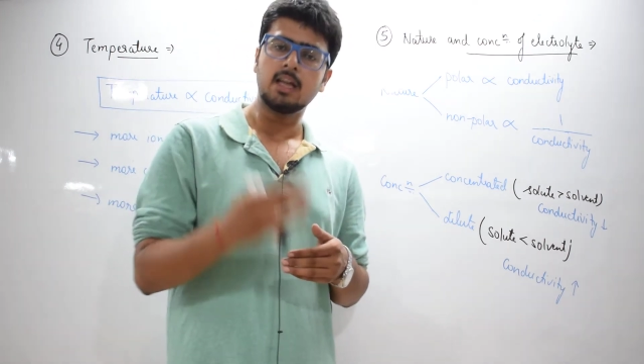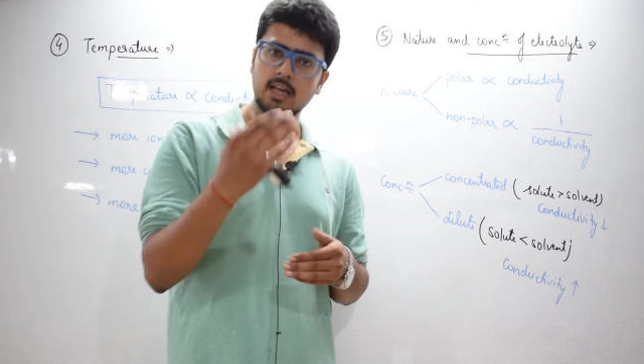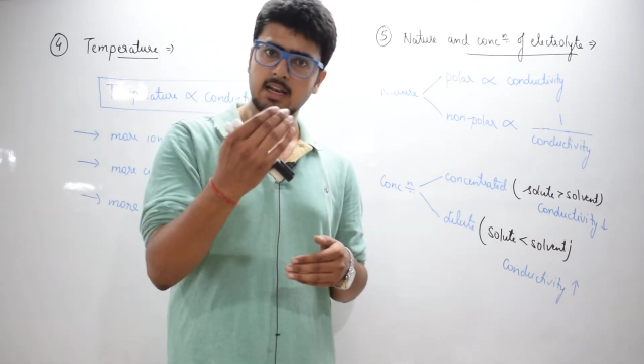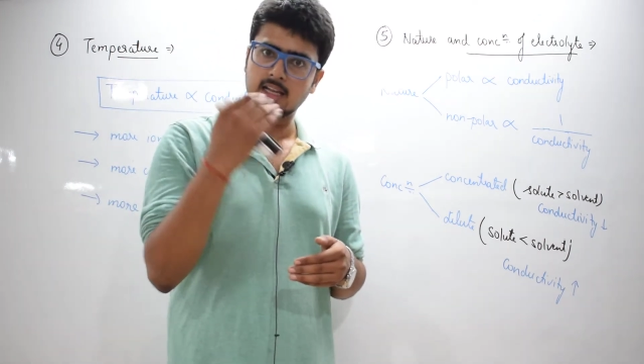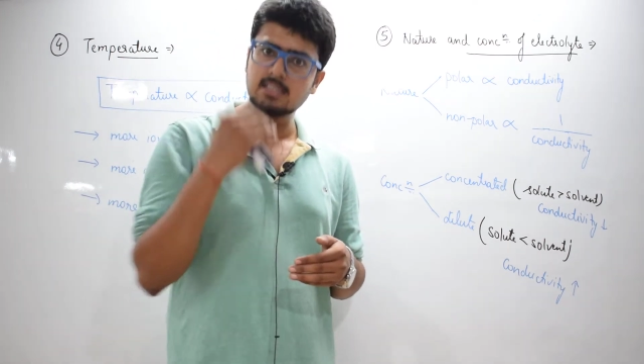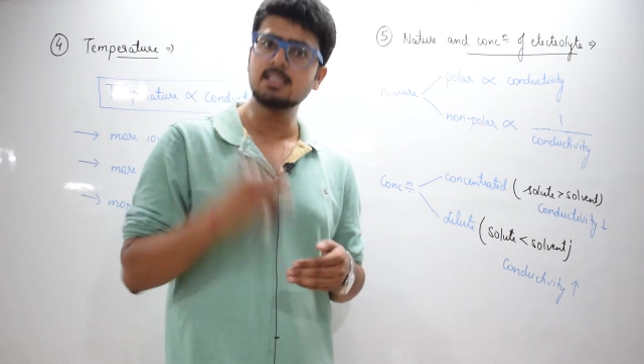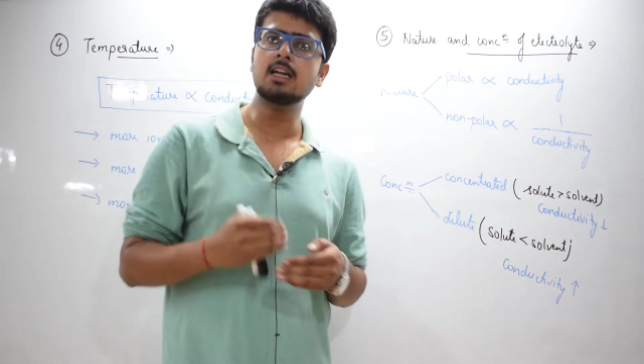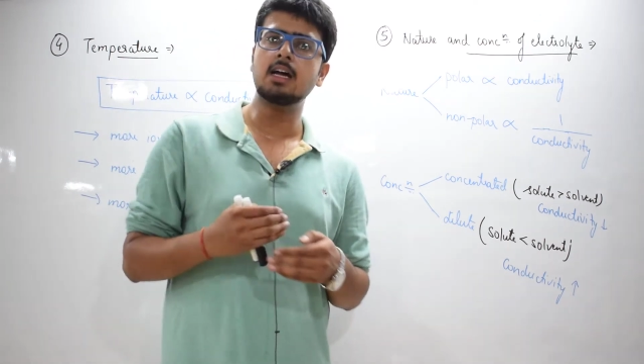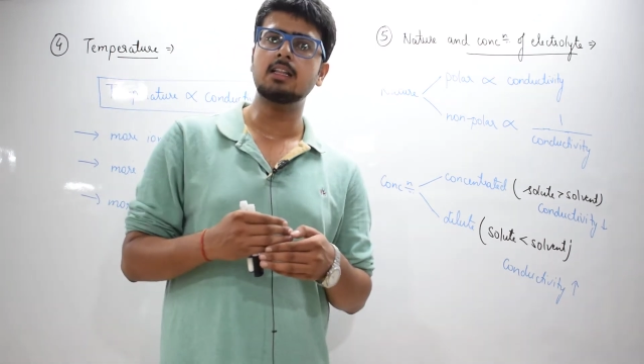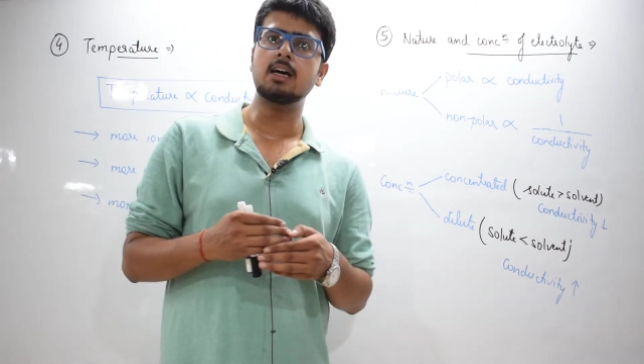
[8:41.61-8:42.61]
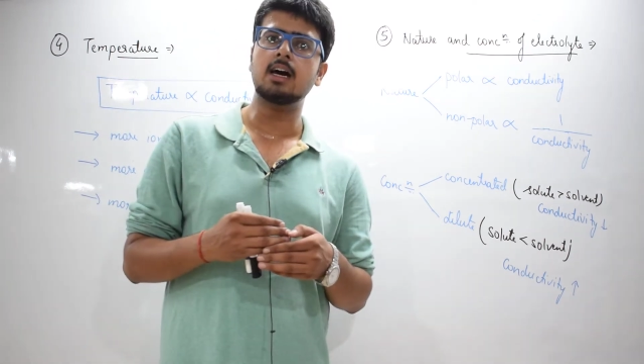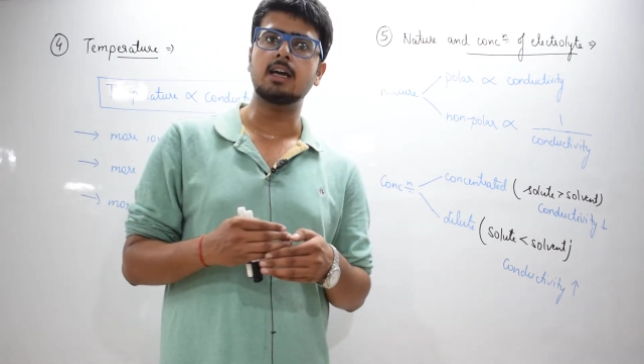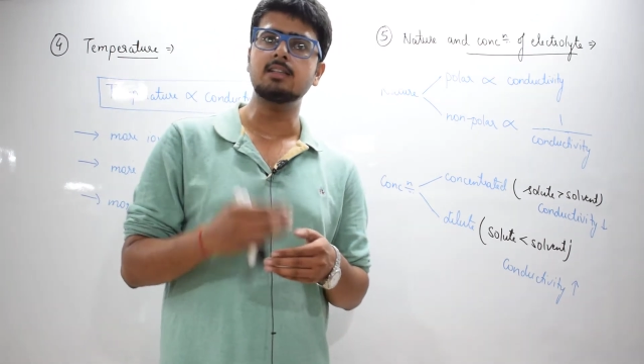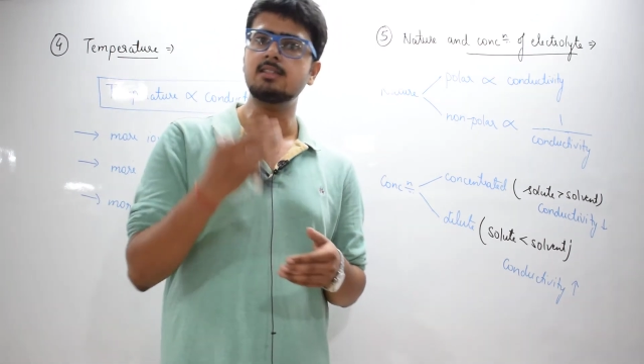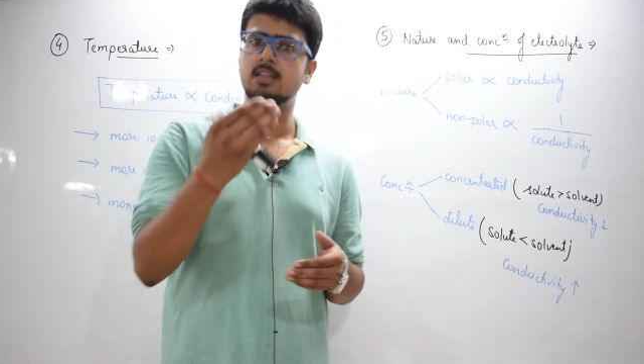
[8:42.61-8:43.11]
and lesser are the
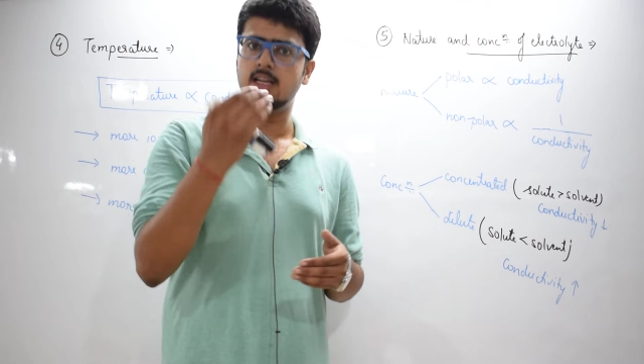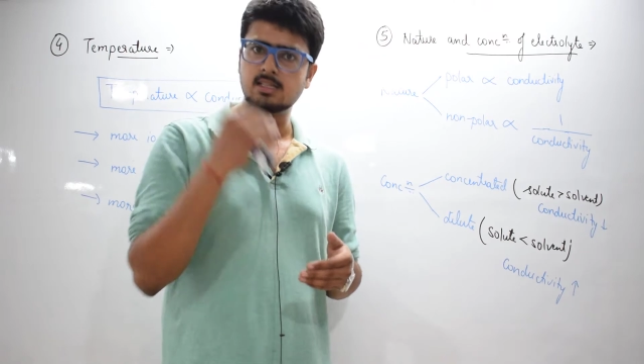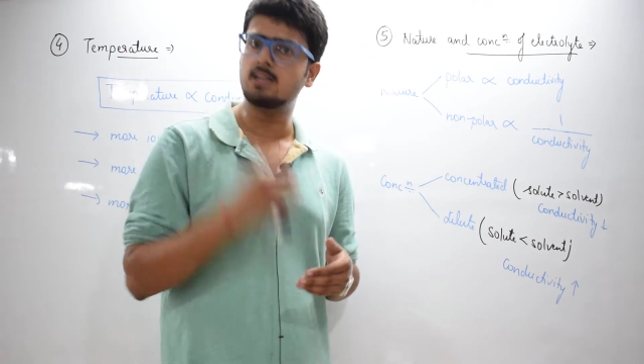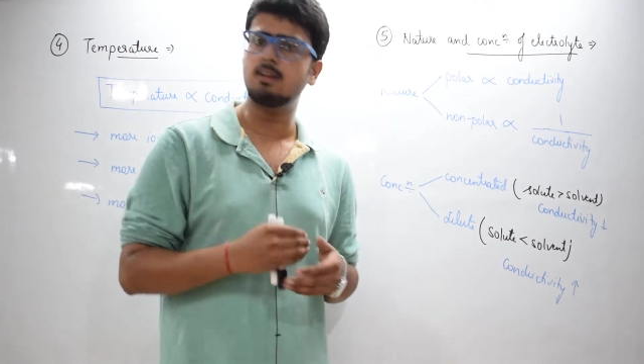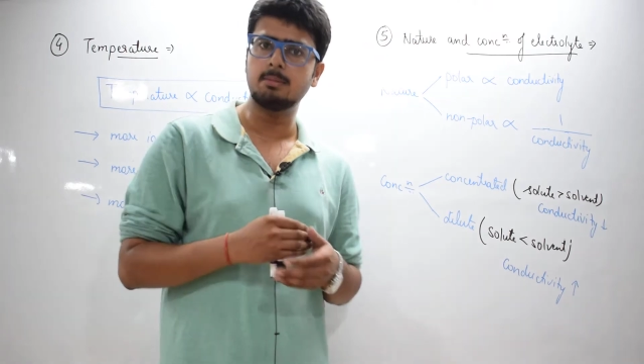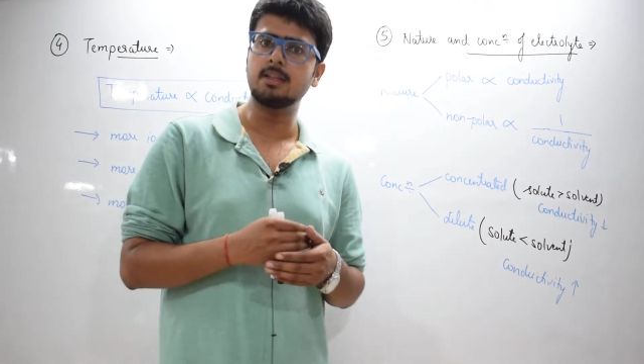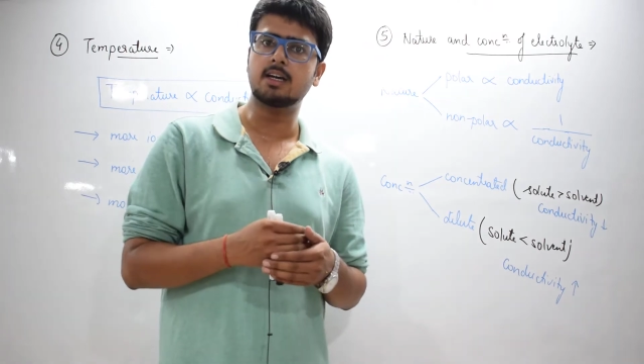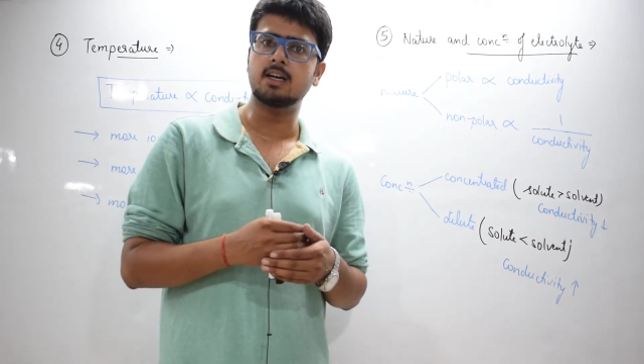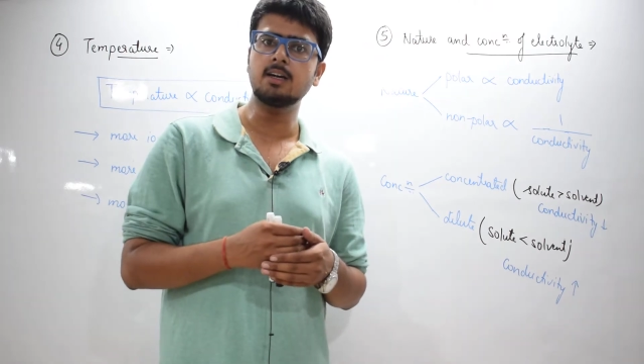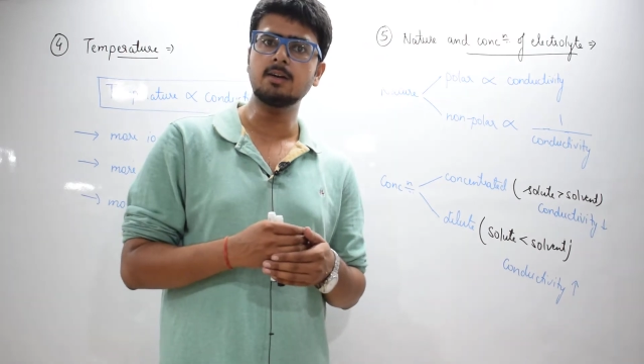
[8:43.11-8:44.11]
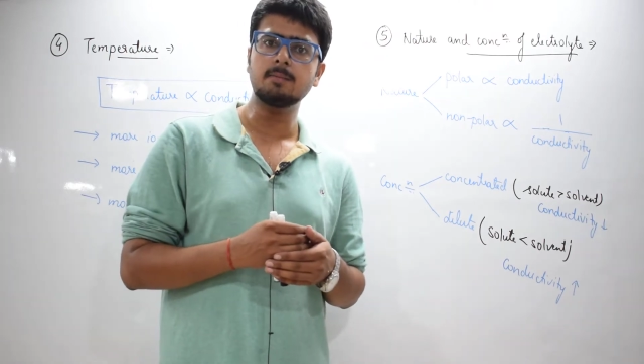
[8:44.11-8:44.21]
ions, lesser will be the current.